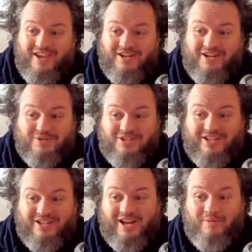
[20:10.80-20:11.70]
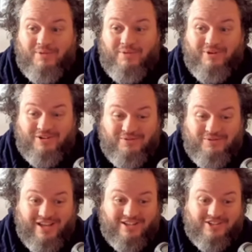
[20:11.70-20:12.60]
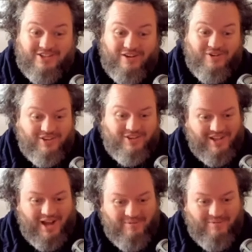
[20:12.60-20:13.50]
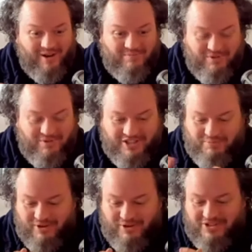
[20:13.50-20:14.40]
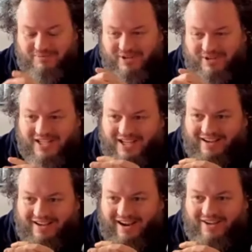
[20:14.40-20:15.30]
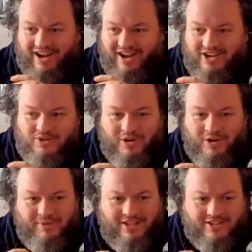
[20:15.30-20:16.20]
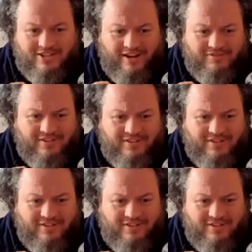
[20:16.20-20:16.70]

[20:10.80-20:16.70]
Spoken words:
interested in how people are doing and stuff. Not that I'm a brutish person, but I just want to make stuff.